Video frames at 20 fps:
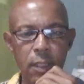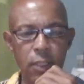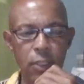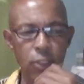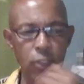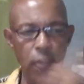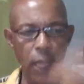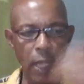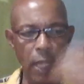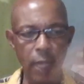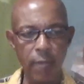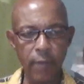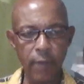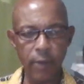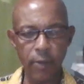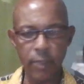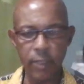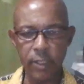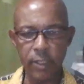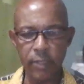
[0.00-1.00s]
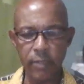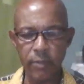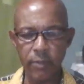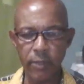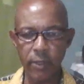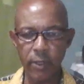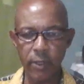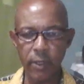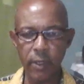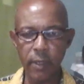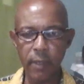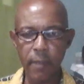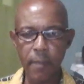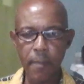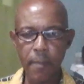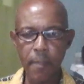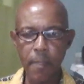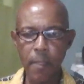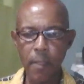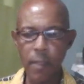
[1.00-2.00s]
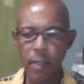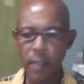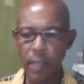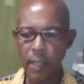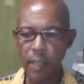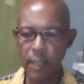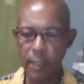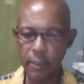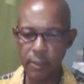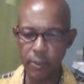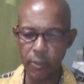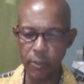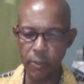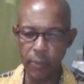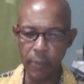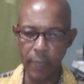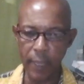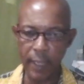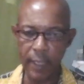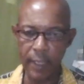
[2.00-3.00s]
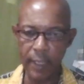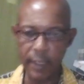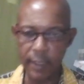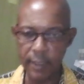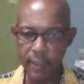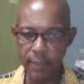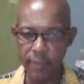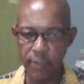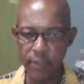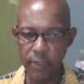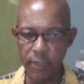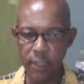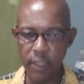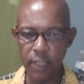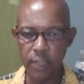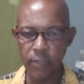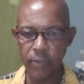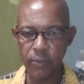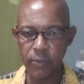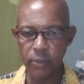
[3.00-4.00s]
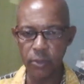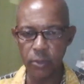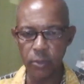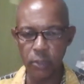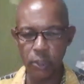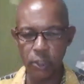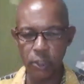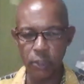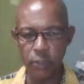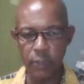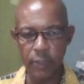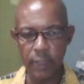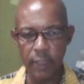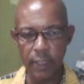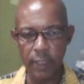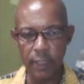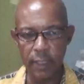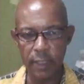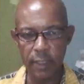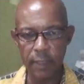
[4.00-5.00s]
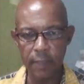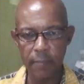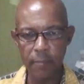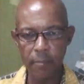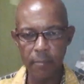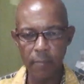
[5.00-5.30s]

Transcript: You should have a reservoir that supplies the village for two or three days.